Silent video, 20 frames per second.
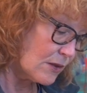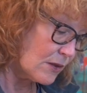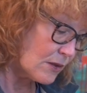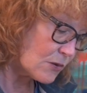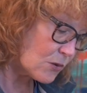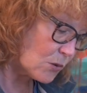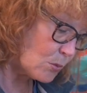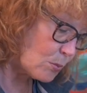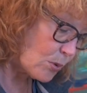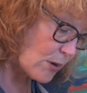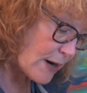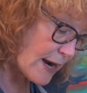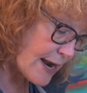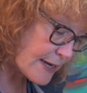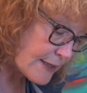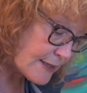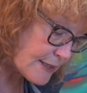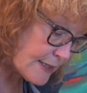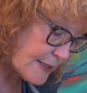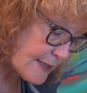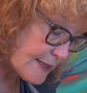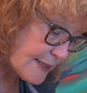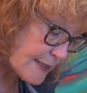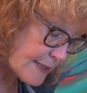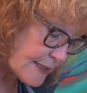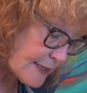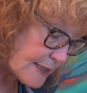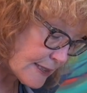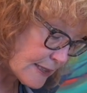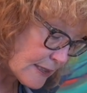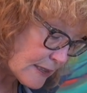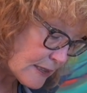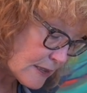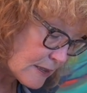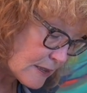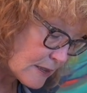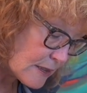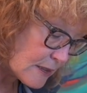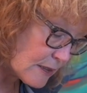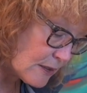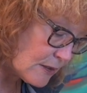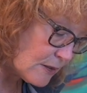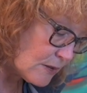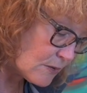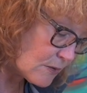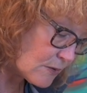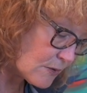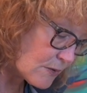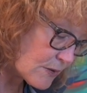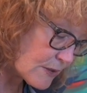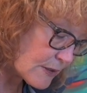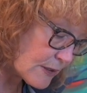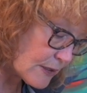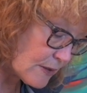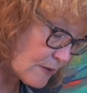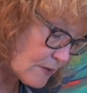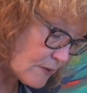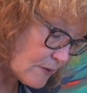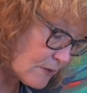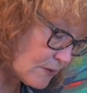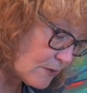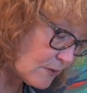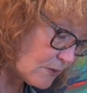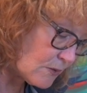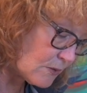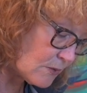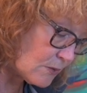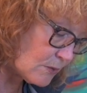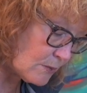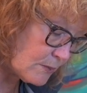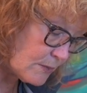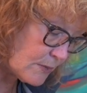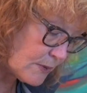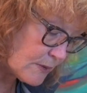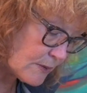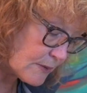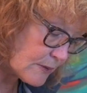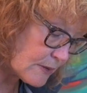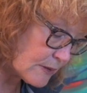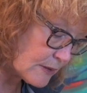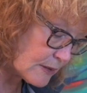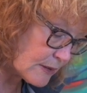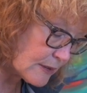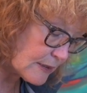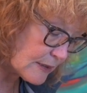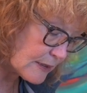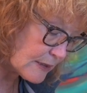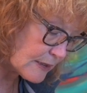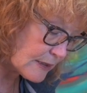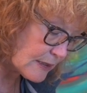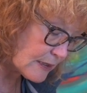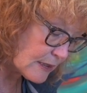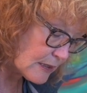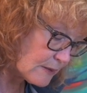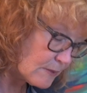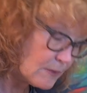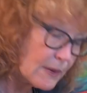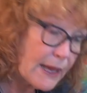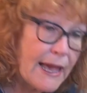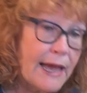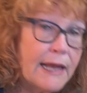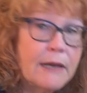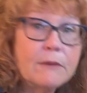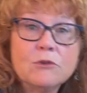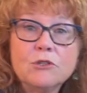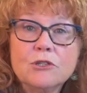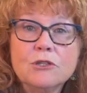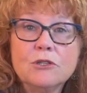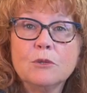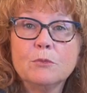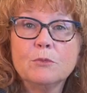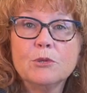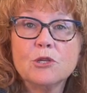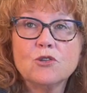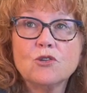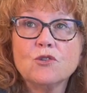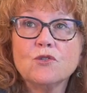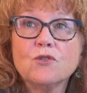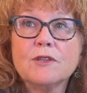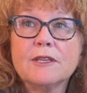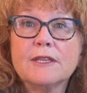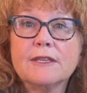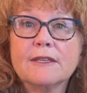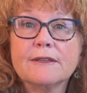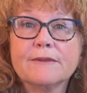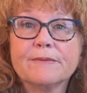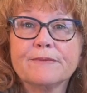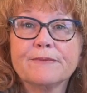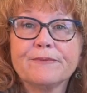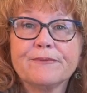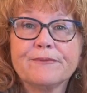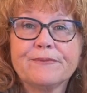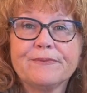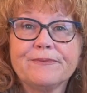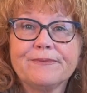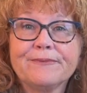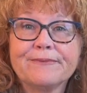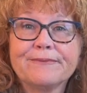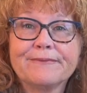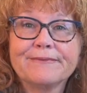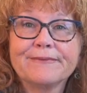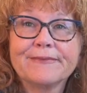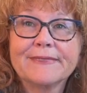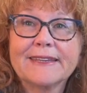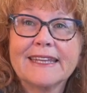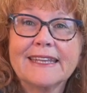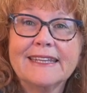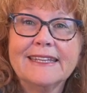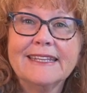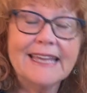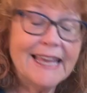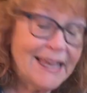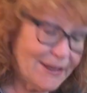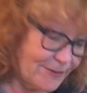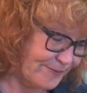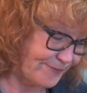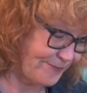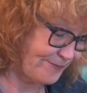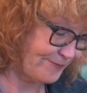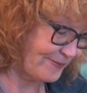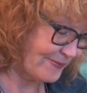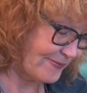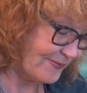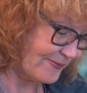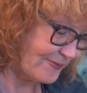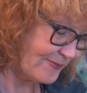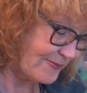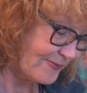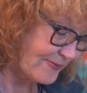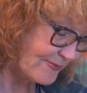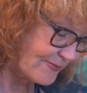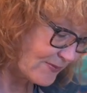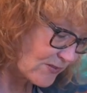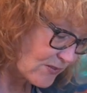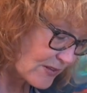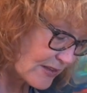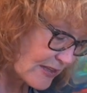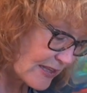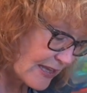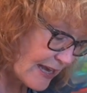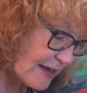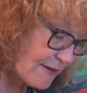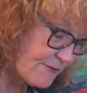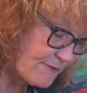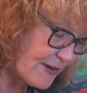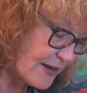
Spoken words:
So practice yours at home. Add them to your pictures. Yeah. Have